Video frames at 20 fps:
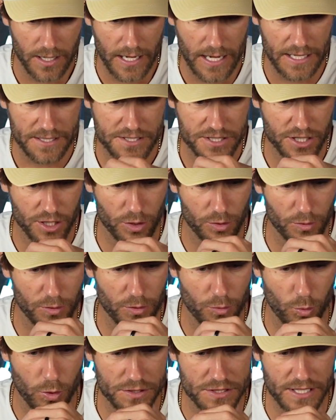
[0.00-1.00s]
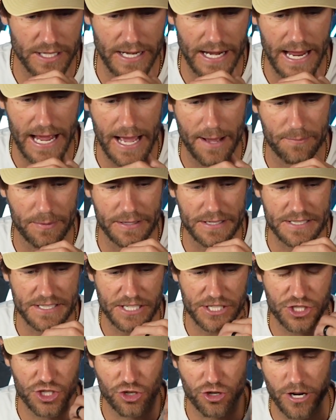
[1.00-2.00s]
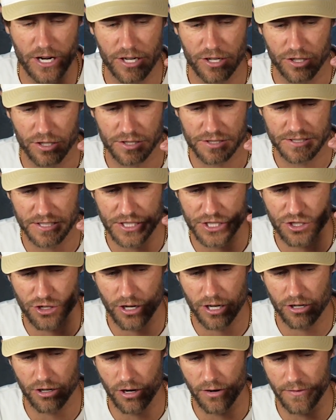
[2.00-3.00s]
And so what's going to happen is the trigger